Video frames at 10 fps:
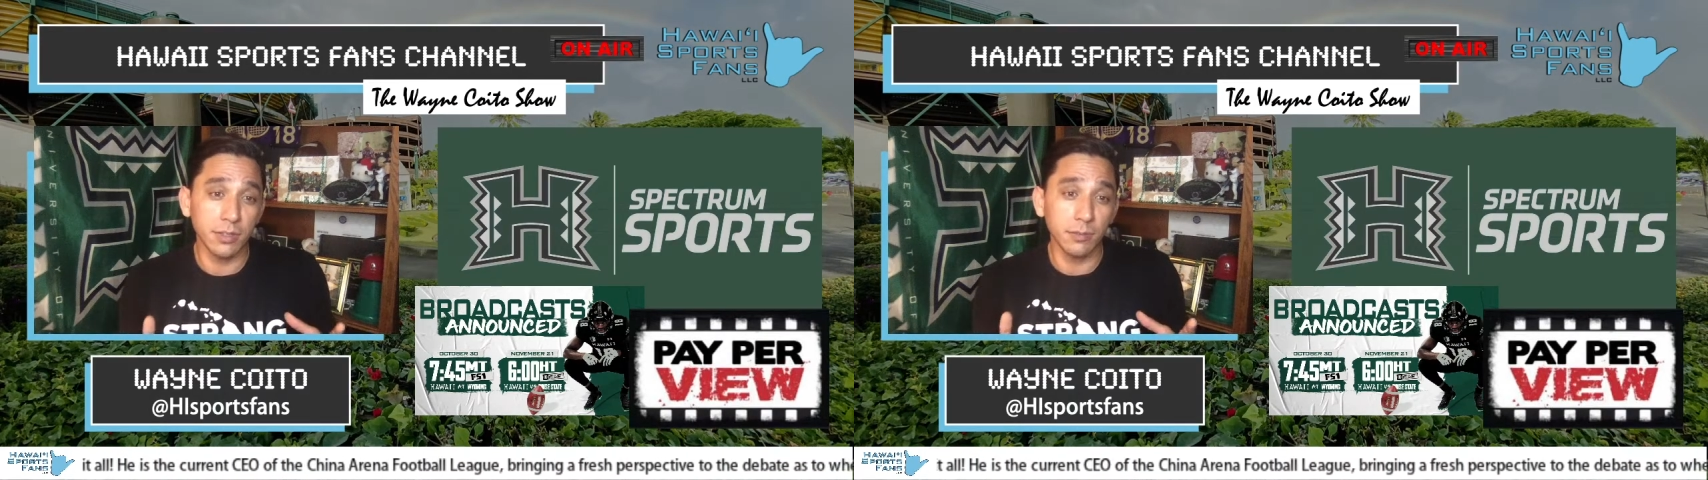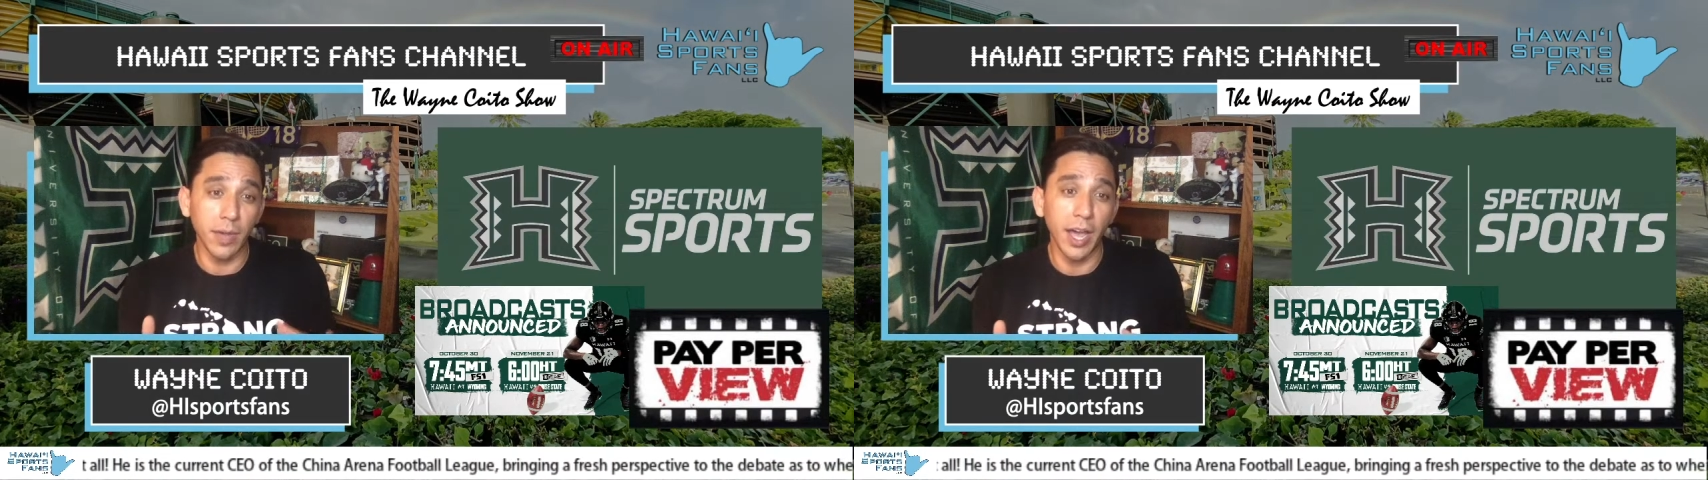
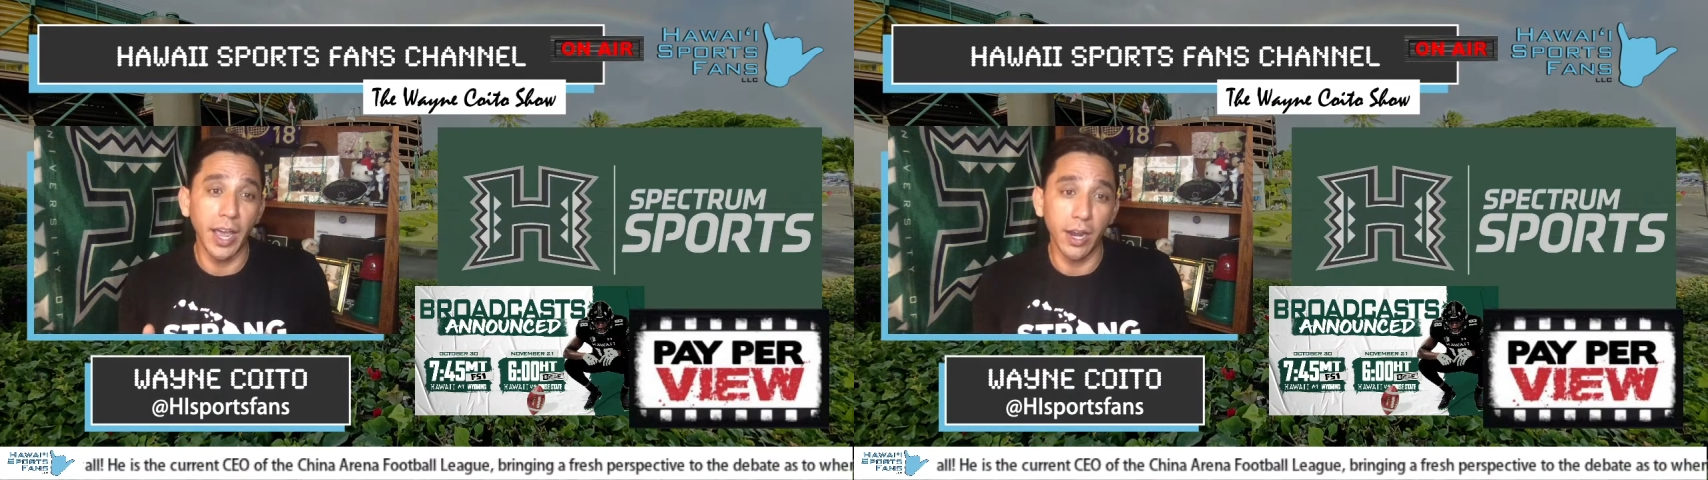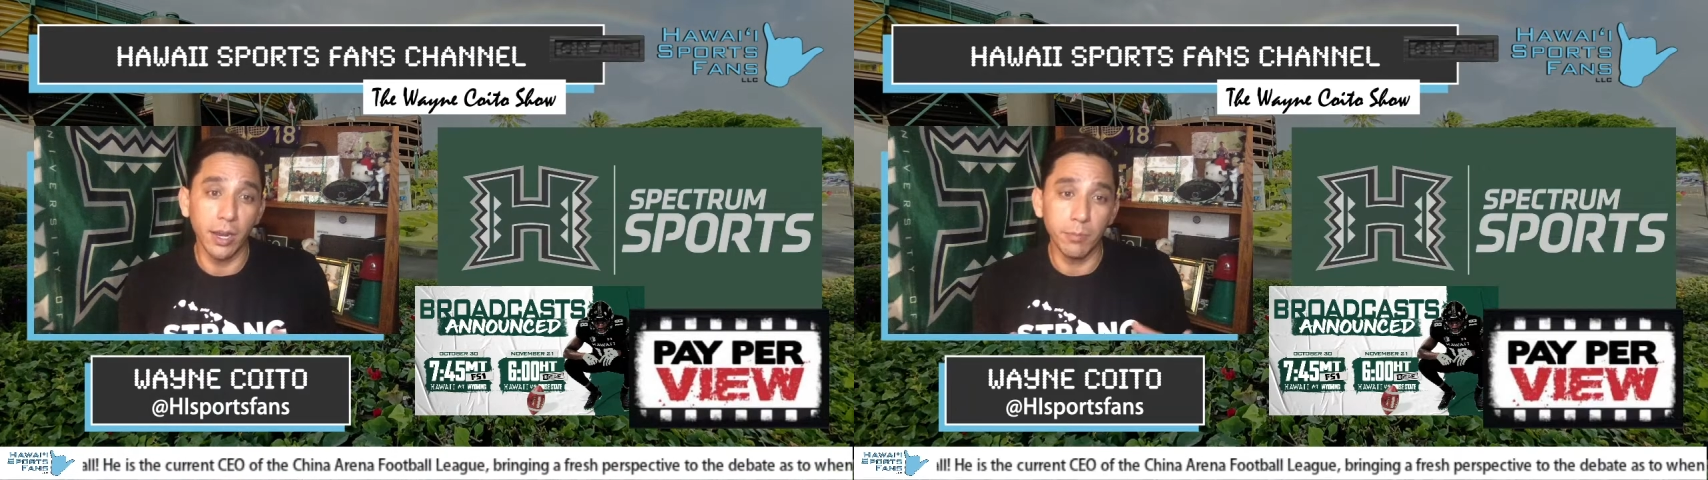
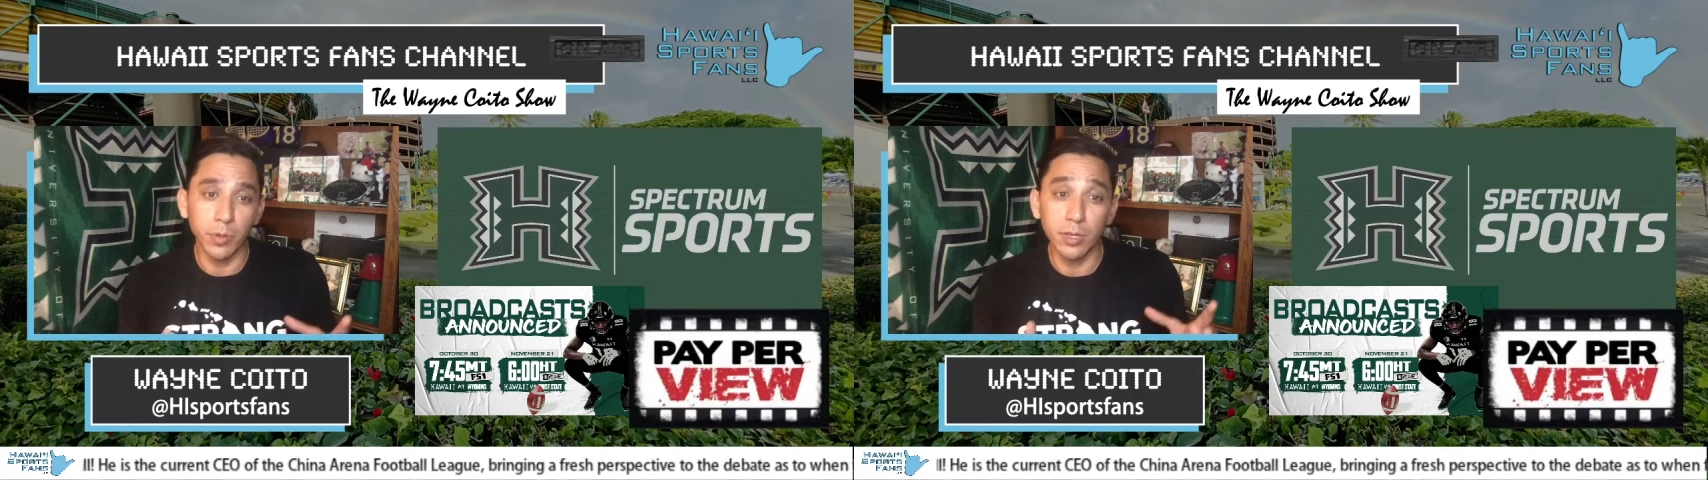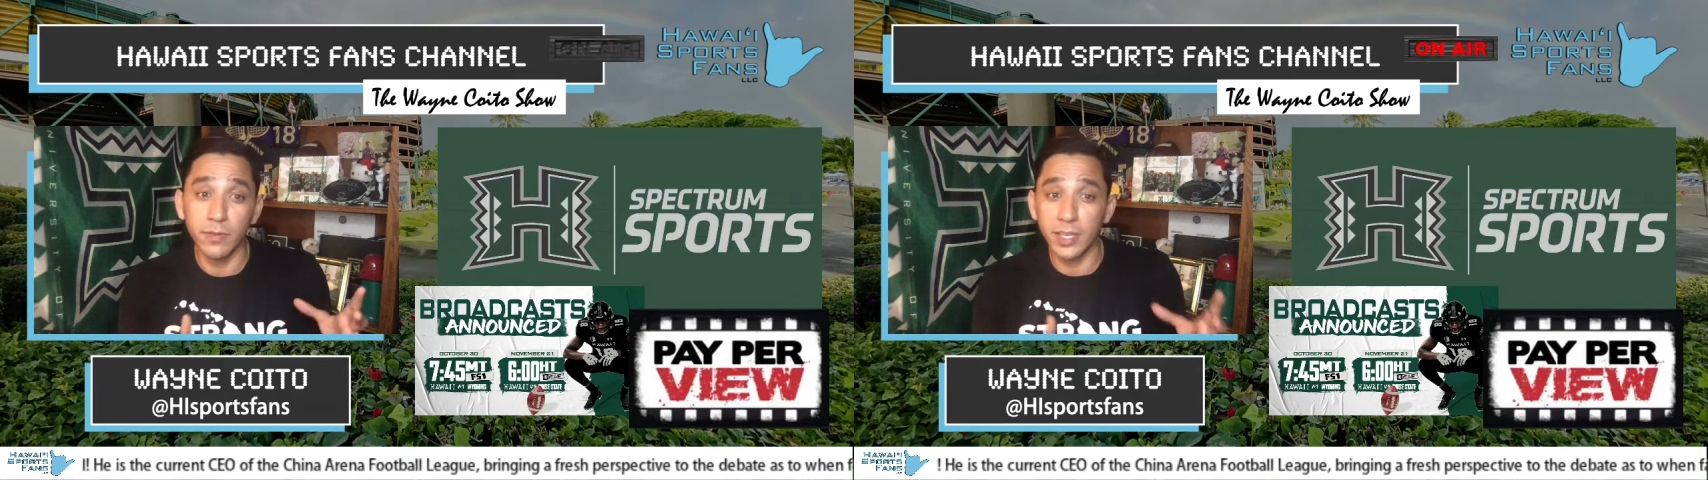my
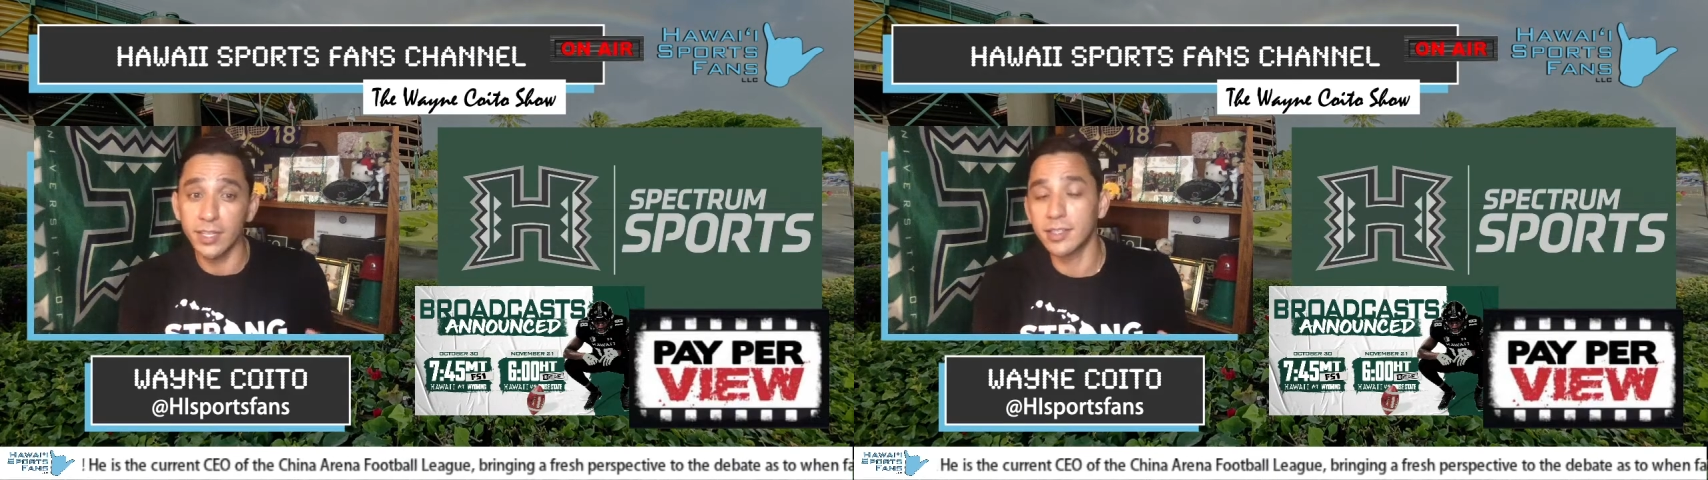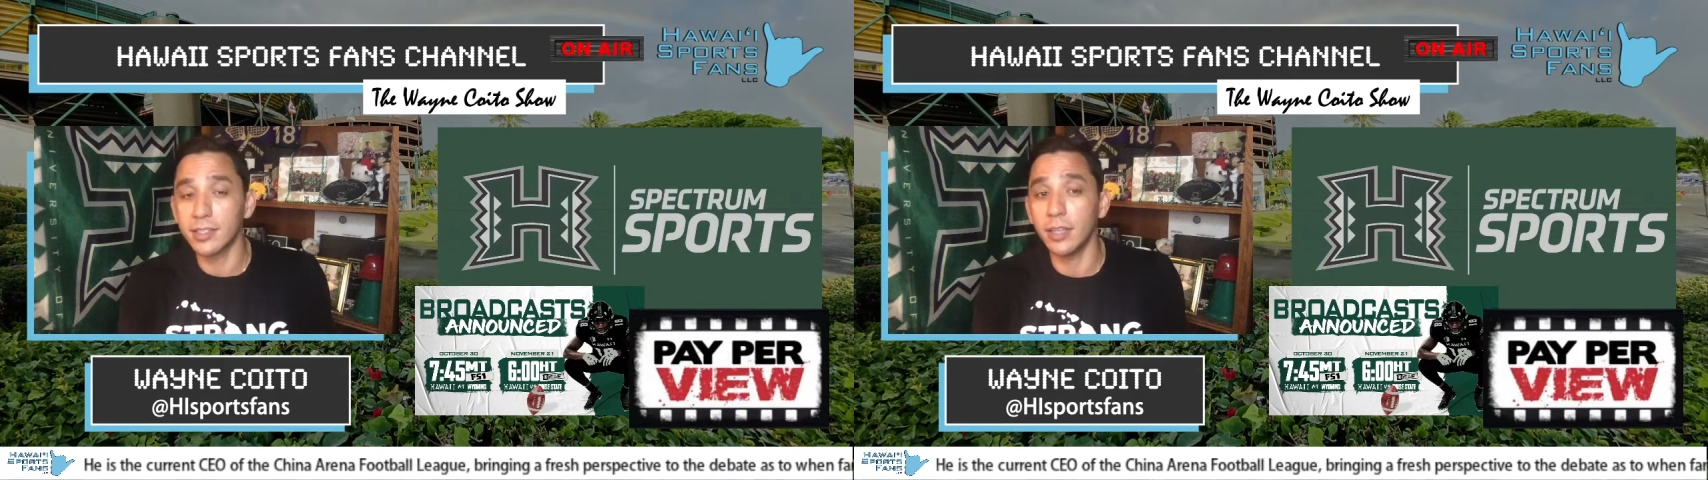
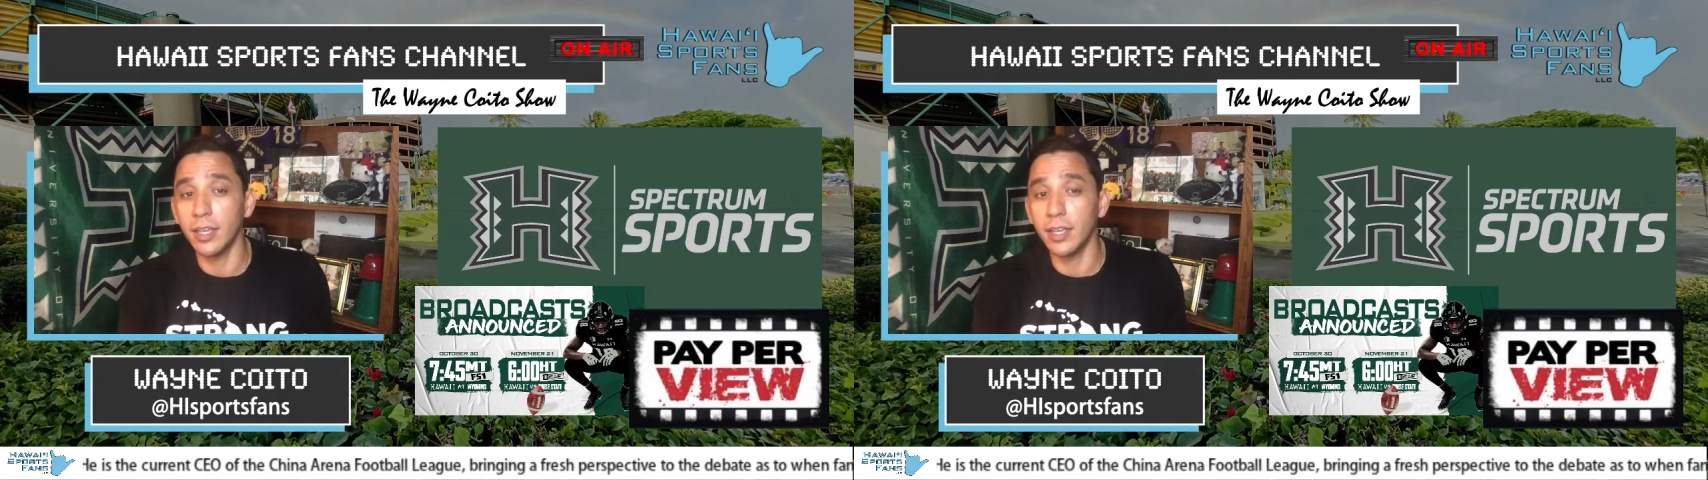previous